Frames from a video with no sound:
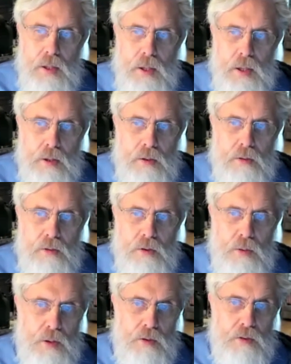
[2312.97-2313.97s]
uh,
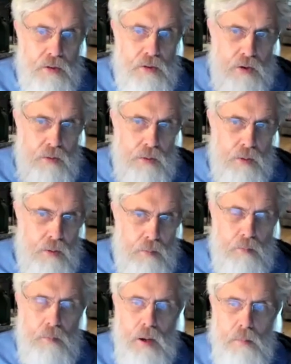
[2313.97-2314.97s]
showing this a general
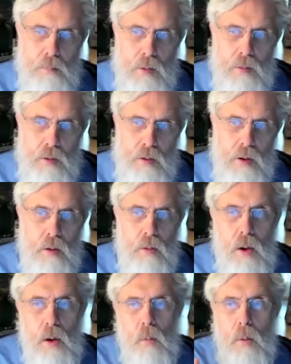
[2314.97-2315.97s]
uh, protocol
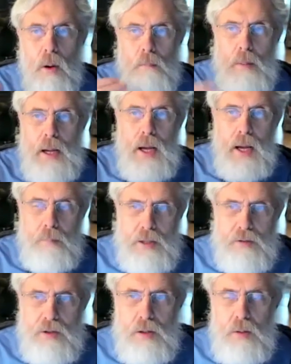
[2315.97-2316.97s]
whereby
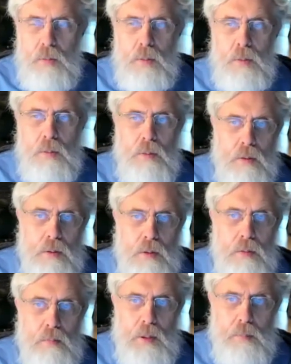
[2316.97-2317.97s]
basically we
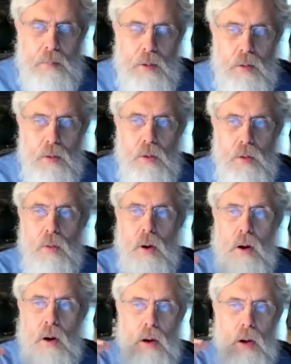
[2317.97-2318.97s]
recruit people who
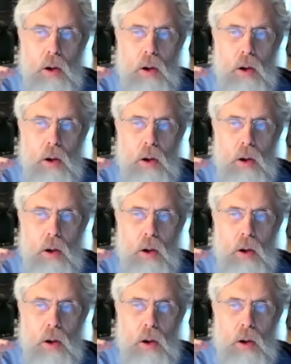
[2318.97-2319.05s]
are